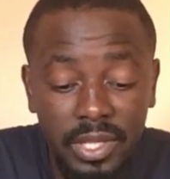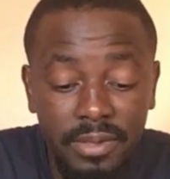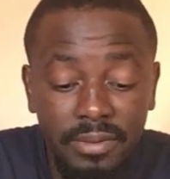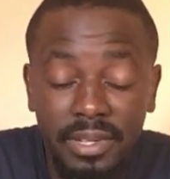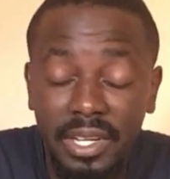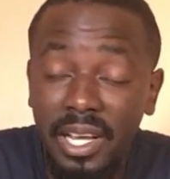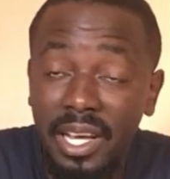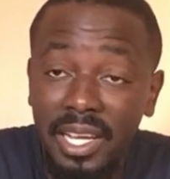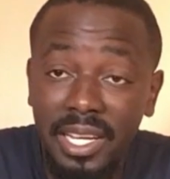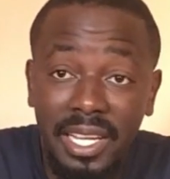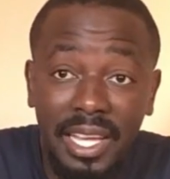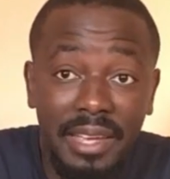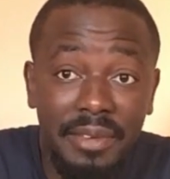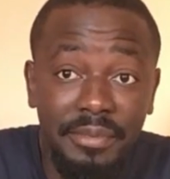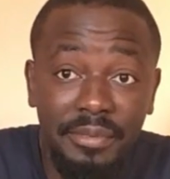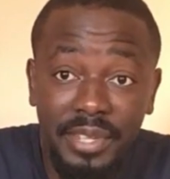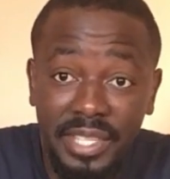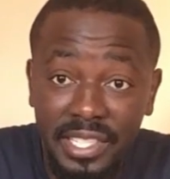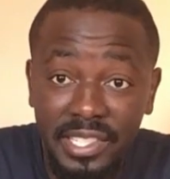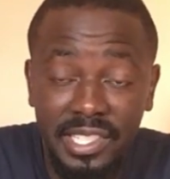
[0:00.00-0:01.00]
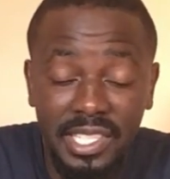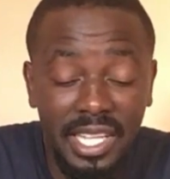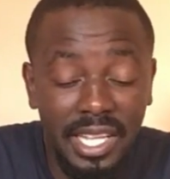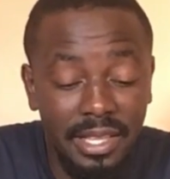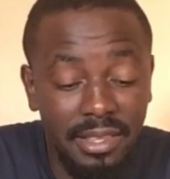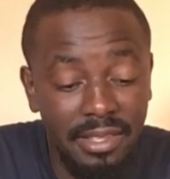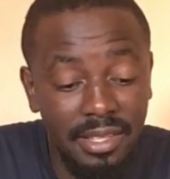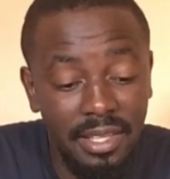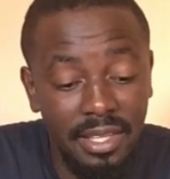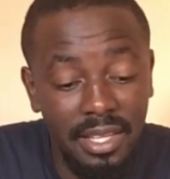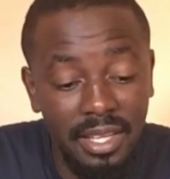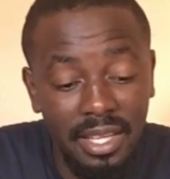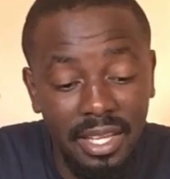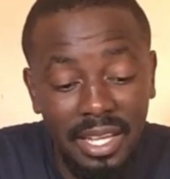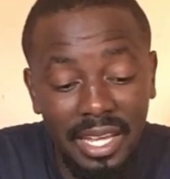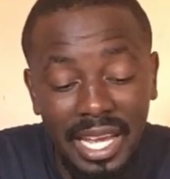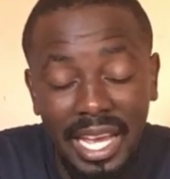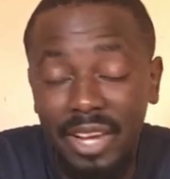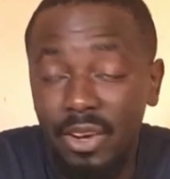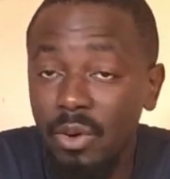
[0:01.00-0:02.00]
Creed Valhalla. I finished that.
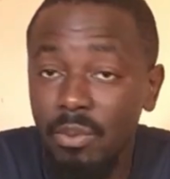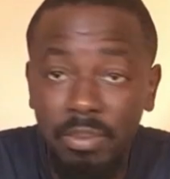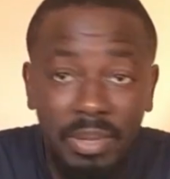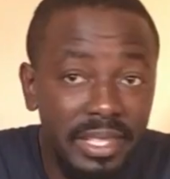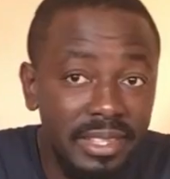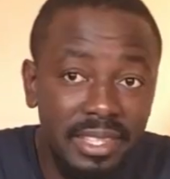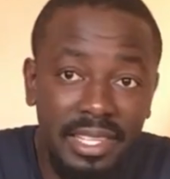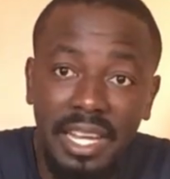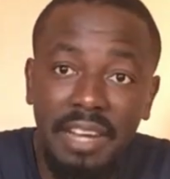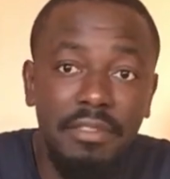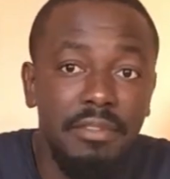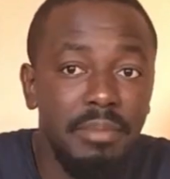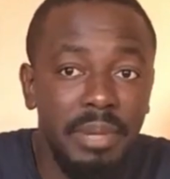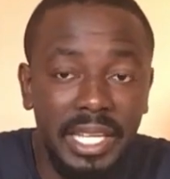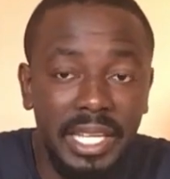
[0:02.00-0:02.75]
I completed half